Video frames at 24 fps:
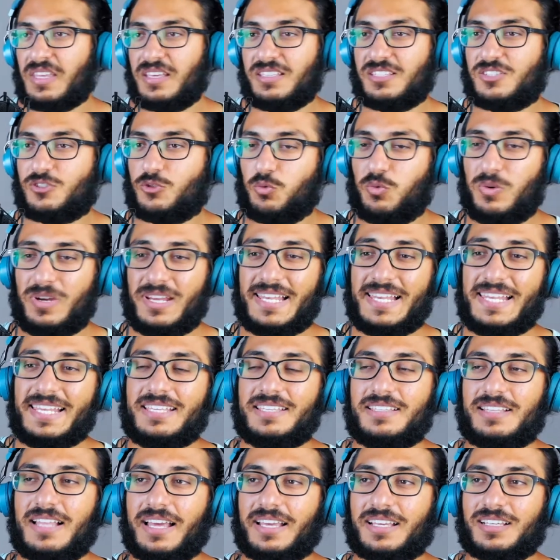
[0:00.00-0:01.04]
it's
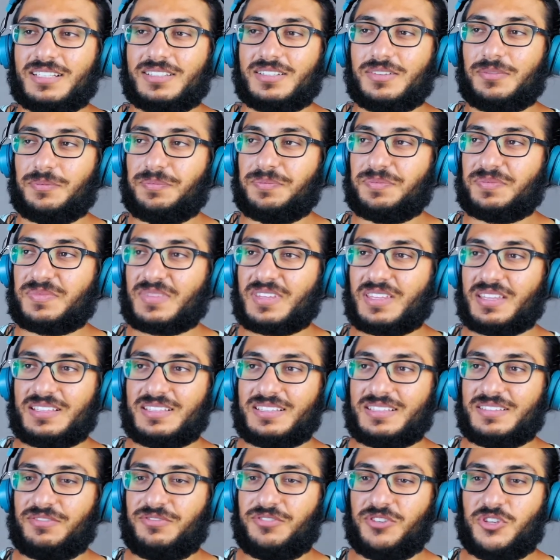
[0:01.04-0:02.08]
really like
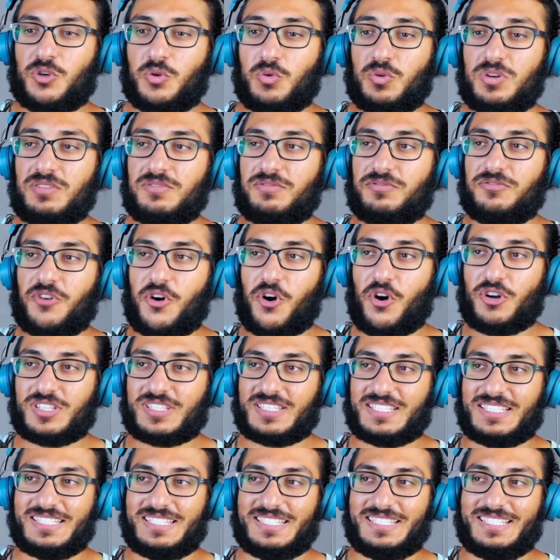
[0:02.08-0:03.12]
the
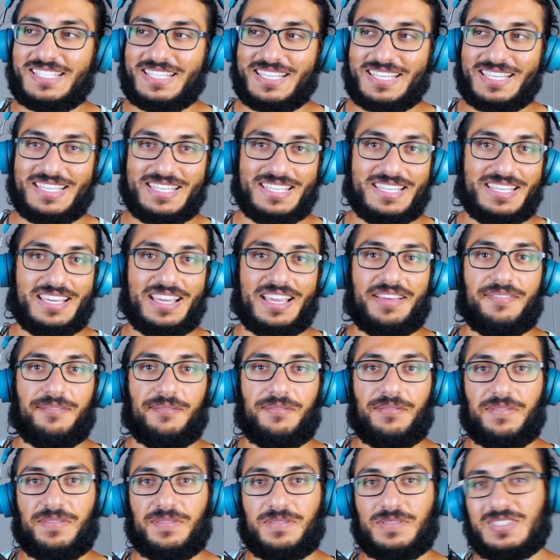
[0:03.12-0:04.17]
universe-y,
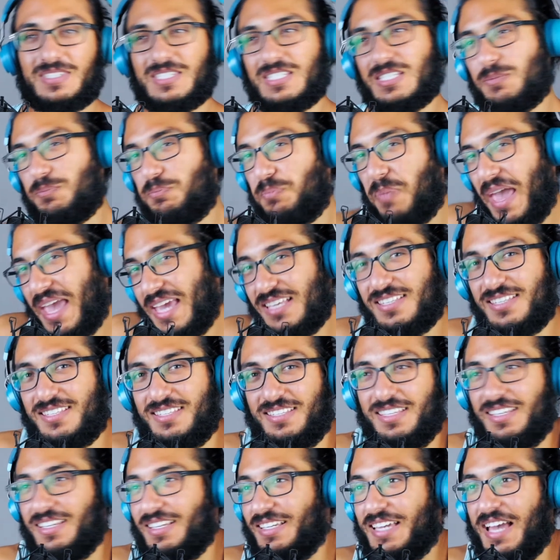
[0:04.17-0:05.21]

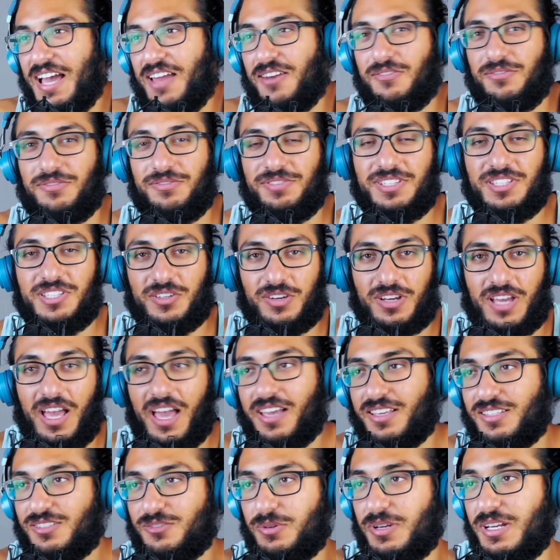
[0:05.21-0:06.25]
spacey kind of video,
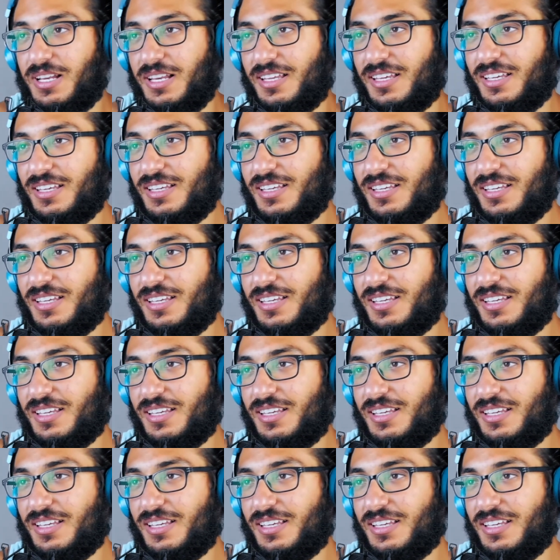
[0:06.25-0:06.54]
guys. Really,